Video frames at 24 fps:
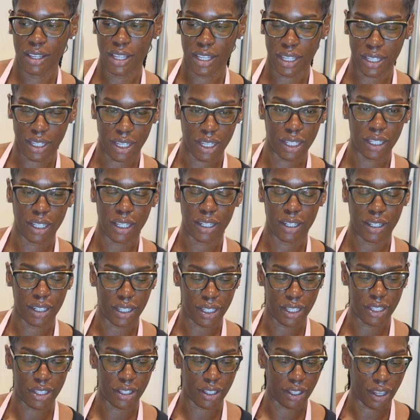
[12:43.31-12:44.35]
in clutter
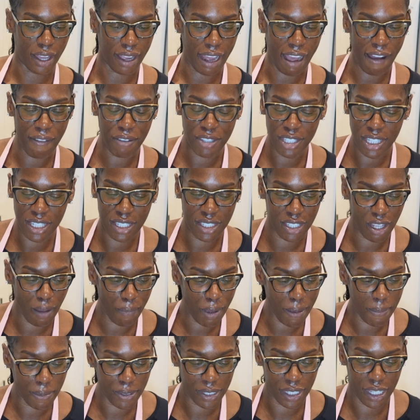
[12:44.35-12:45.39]
either. Like I've seen some
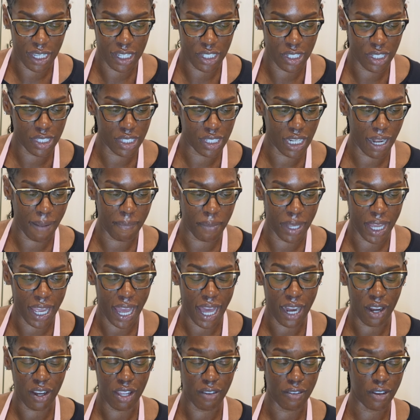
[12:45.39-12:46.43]
people's kitchens and I'm like, I
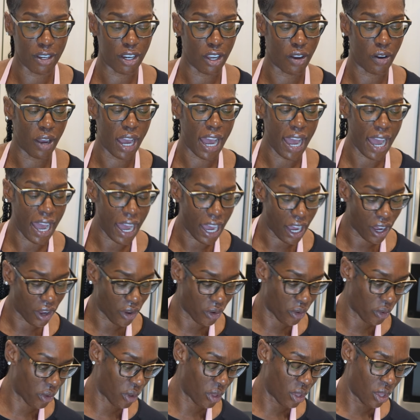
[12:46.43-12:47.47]
don't even know
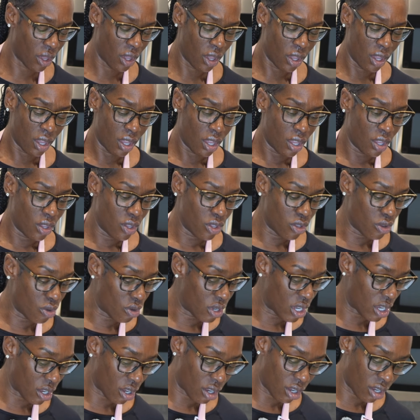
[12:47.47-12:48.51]
how you
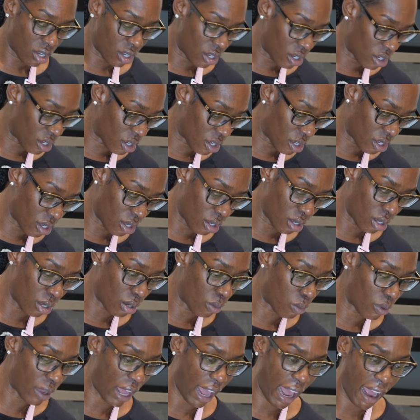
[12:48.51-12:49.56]
can cook
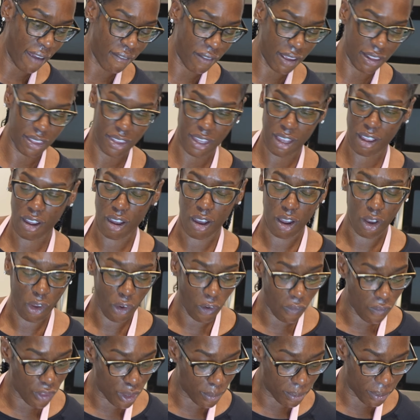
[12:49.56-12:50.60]
with everything all
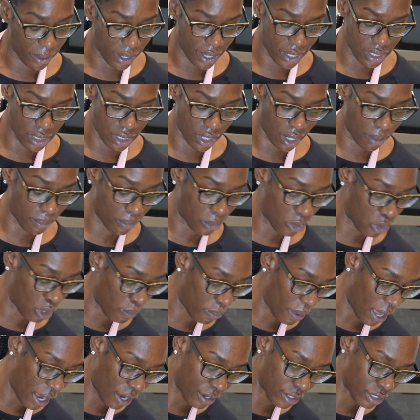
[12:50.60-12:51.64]
over the place. Like more
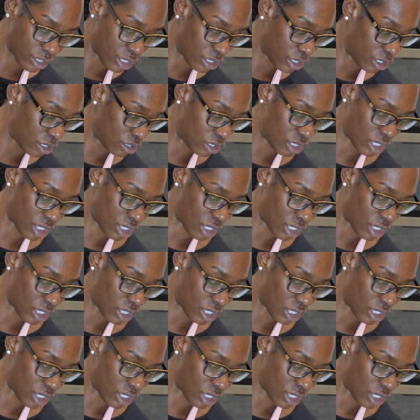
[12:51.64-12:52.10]
power to you,